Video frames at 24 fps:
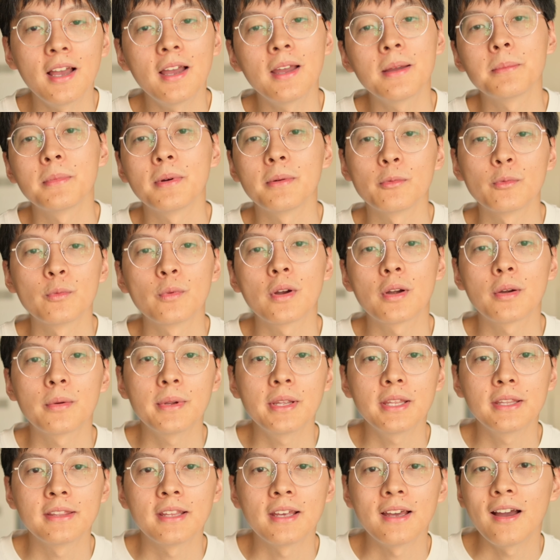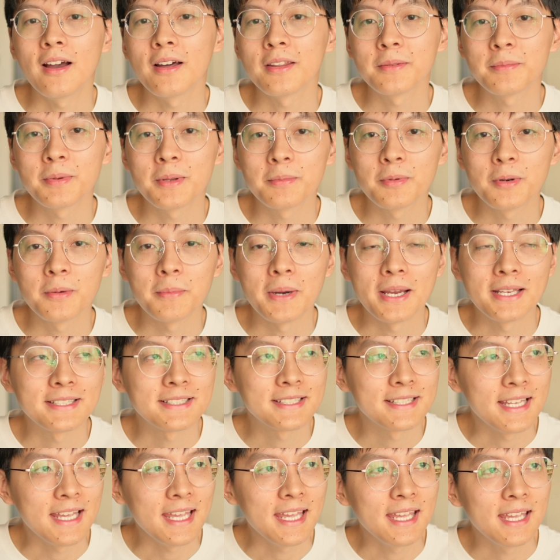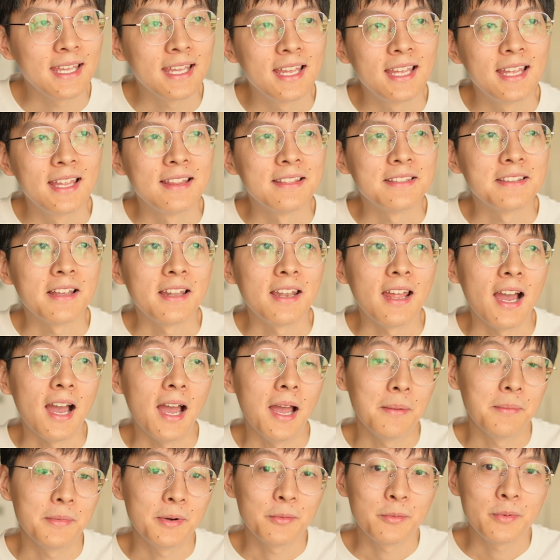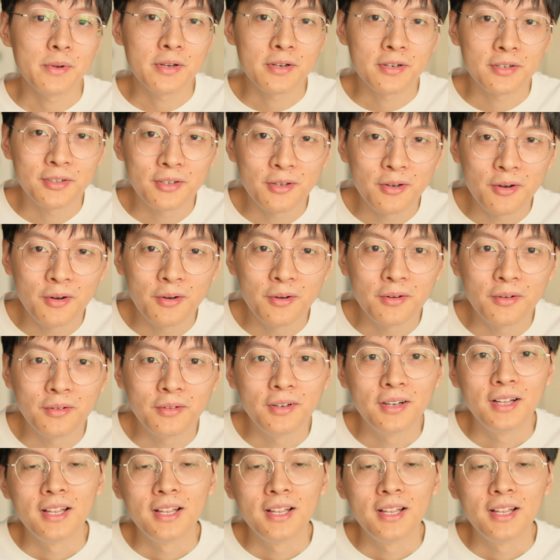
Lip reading: I'm worried that other people might say that I'm a weirdo.